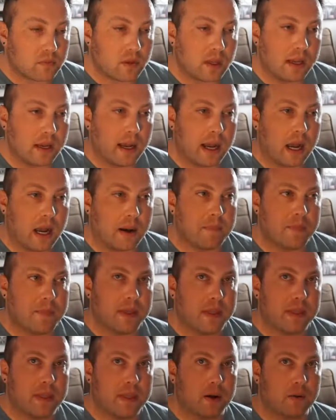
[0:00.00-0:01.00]

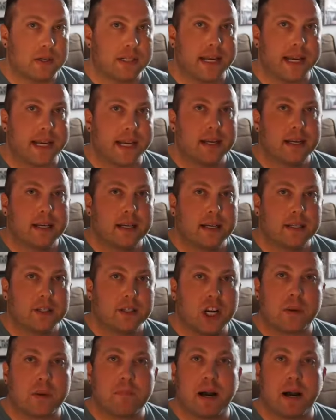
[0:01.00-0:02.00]
there was a
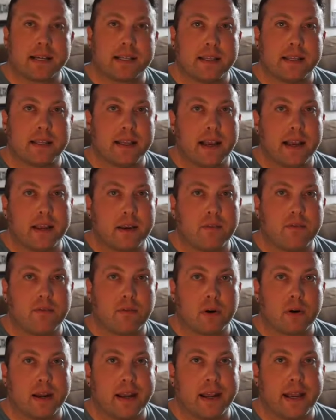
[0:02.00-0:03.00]
checkbox at the end
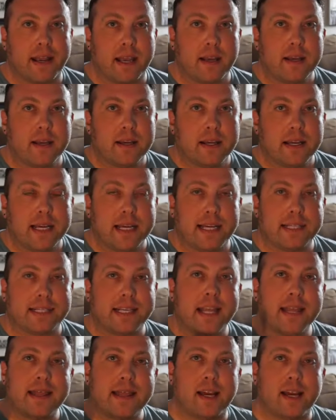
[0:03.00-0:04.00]
for a
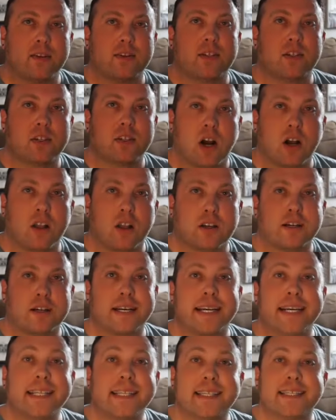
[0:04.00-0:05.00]
$10,000
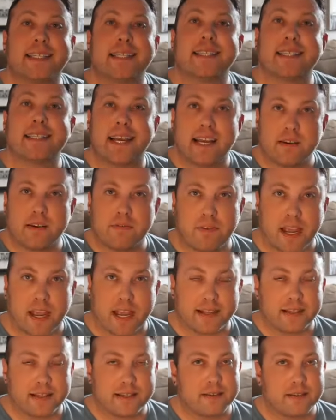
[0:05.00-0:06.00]
instant
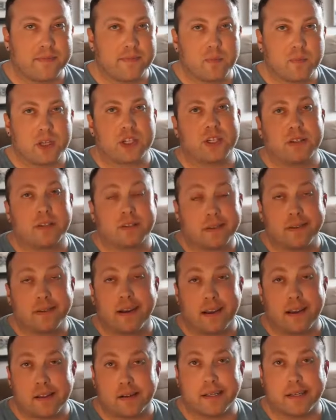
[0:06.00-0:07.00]
advance, which is
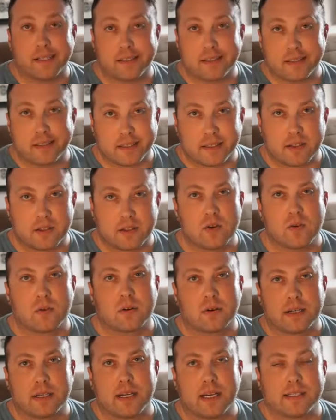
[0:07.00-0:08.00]
neither instant
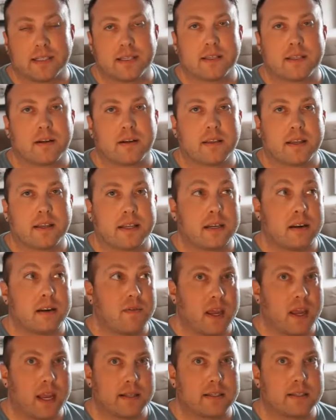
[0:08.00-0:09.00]
nor necessarily an
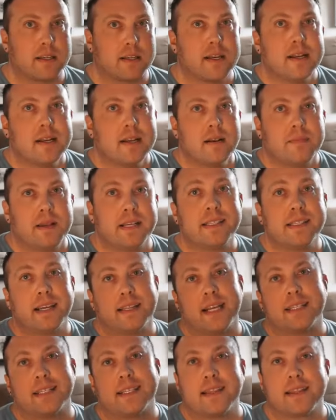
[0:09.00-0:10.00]
advance. Basically,
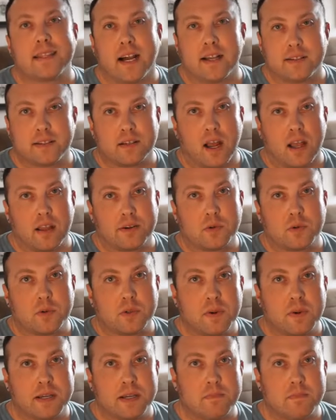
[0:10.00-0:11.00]
that $10,000 was
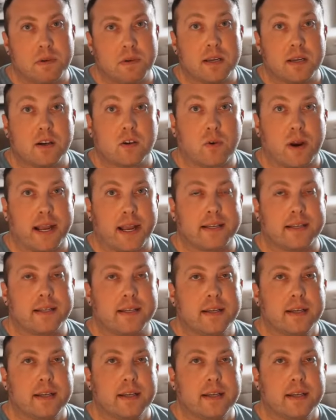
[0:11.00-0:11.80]
meant to be a grant.